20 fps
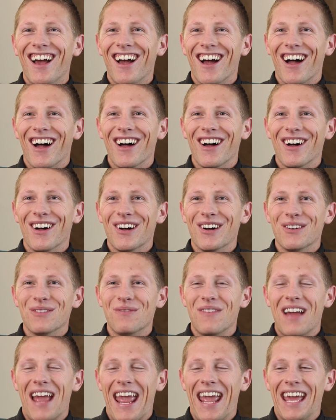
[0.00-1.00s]

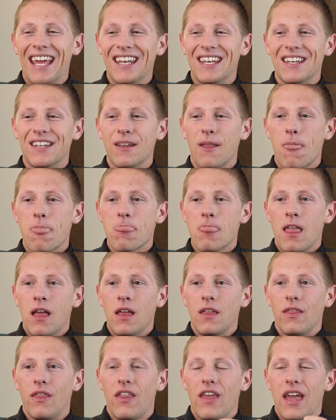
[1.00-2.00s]
And
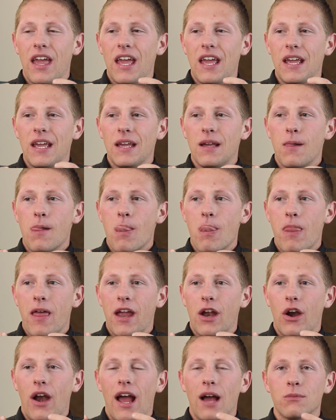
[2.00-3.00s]
they
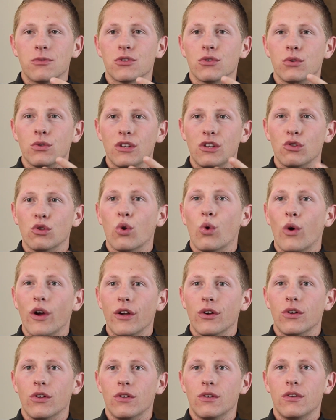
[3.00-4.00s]
are absolutely
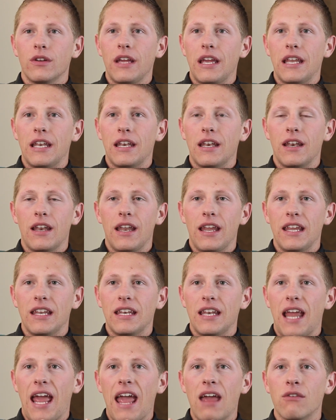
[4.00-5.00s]
loyal
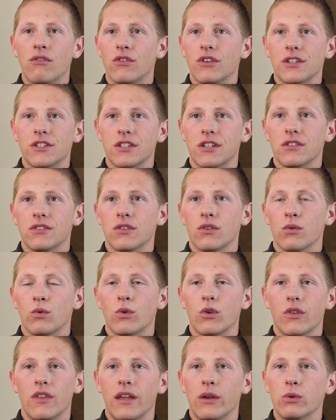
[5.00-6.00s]
in every sense of the
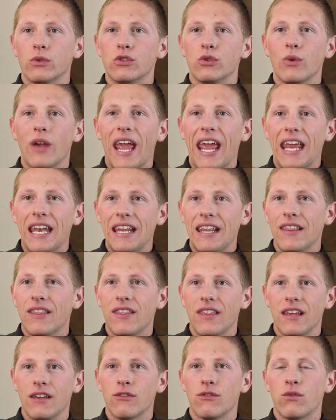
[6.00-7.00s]
word. They will do
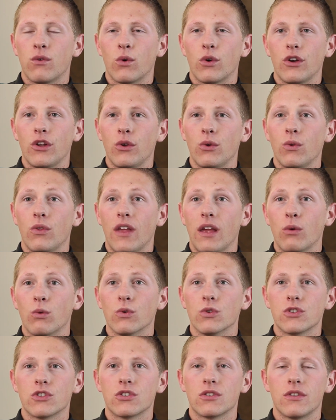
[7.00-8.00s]
anything for you. They
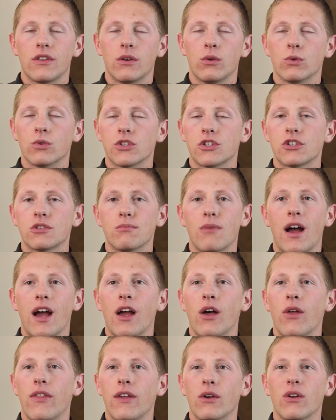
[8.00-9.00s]
will
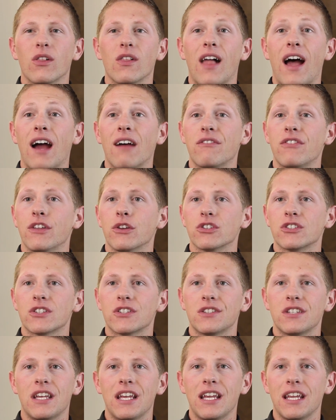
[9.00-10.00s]
smile, they'll laugh, they'll
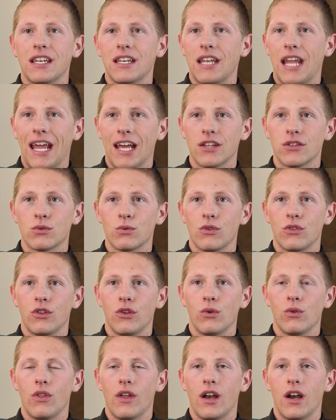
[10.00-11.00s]
sing and dance with
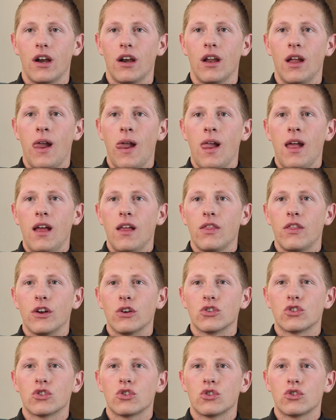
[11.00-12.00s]
you.
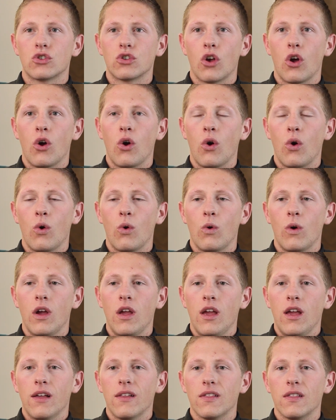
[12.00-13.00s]
They're so
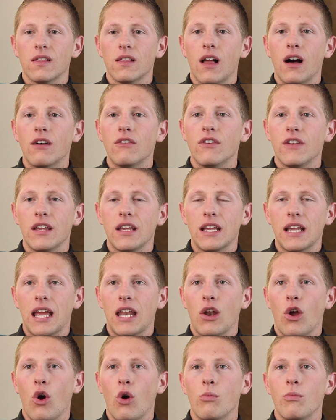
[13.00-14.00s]
loving
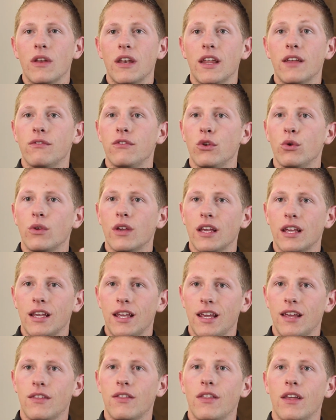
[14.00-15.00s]
and open if you can
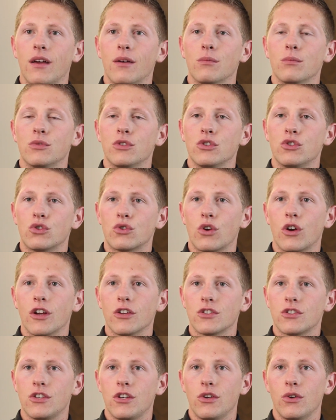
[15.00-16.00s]
get them to
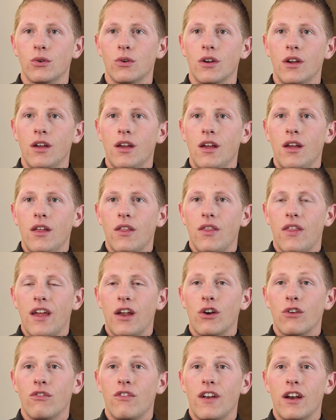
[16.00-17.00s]
trust you.
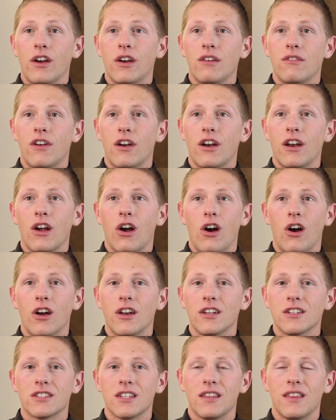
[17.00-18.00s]
They are very, very
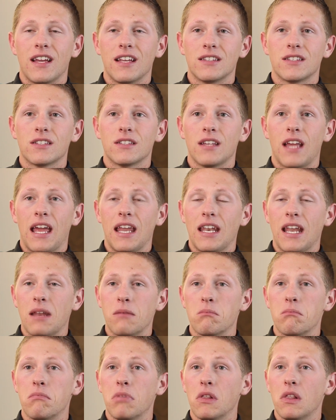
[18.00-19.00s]
honest. And that's
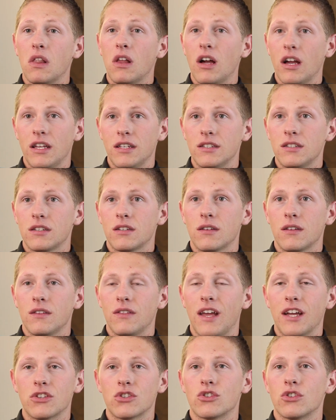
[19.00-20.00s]
and blunt.
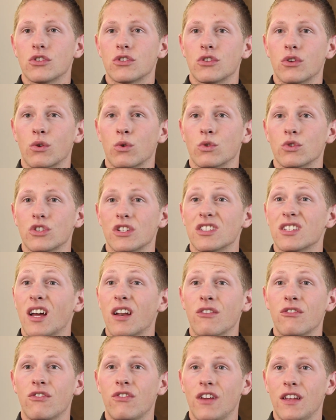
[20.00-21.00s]
That's just their culture. It's
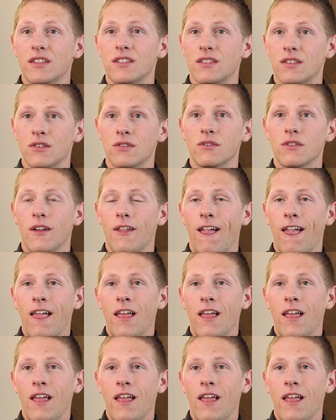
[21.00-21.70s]
not offensive.